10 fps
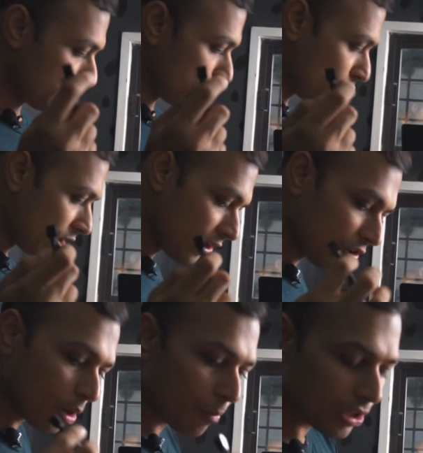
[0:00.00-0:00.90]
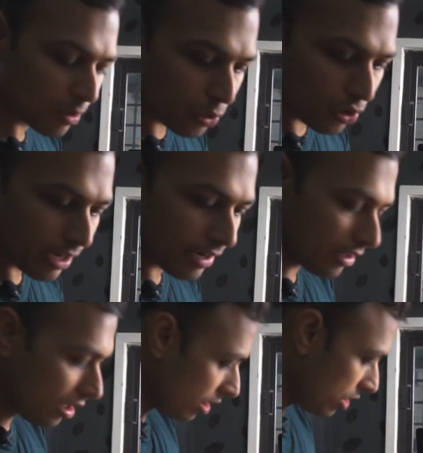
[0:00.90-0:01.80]
put it in your motherboard
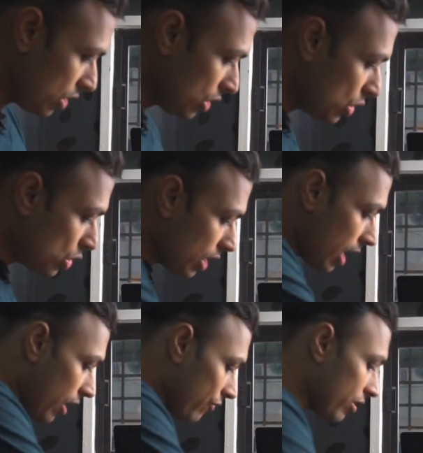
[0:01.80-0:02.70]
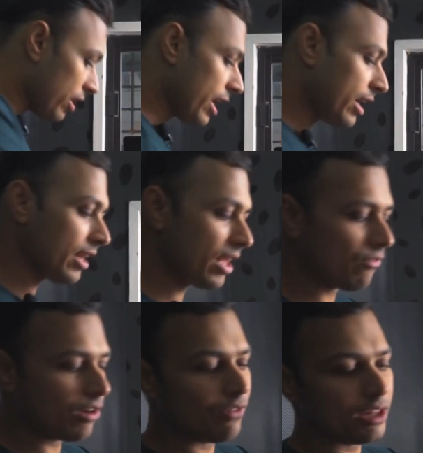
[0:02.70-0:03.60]
header. After that, they
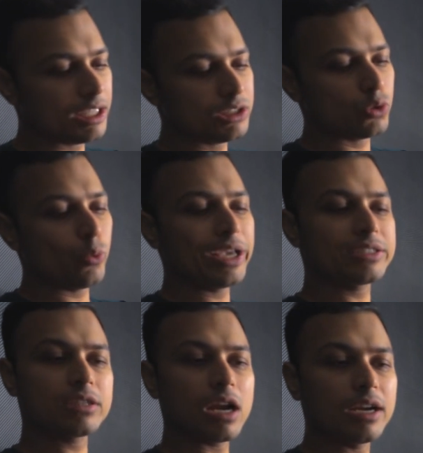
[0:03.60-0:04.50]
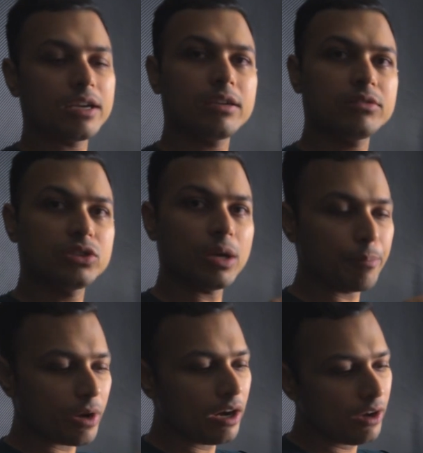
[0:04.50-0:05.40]
have given this quick start
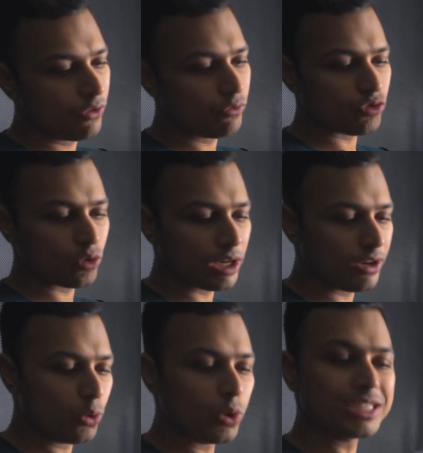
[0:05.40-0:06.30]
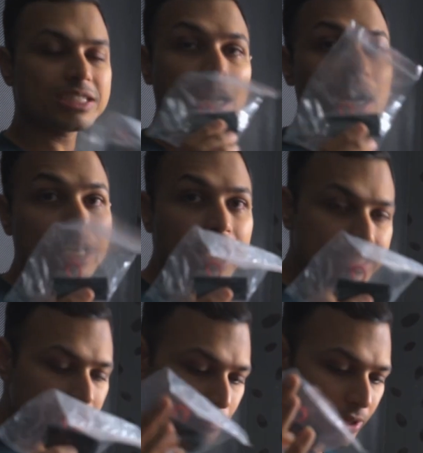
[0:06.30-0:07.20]
jumper so that you can start the
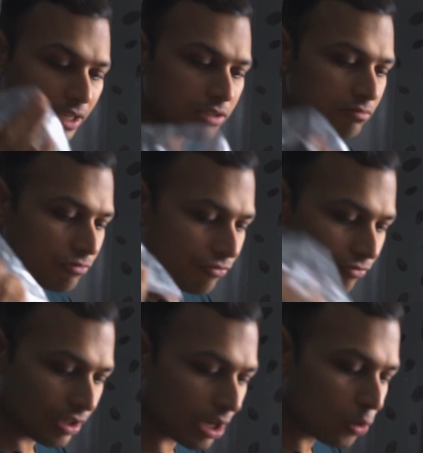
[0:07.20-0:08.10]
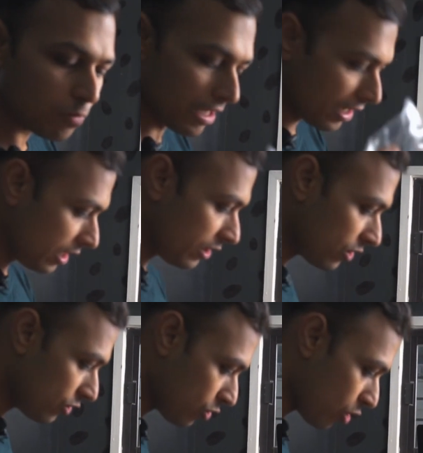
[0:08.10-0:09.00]
SMPS without plugging it
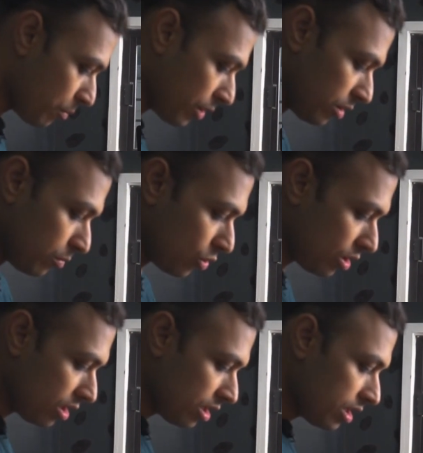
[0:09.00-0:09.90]
into your motherboard.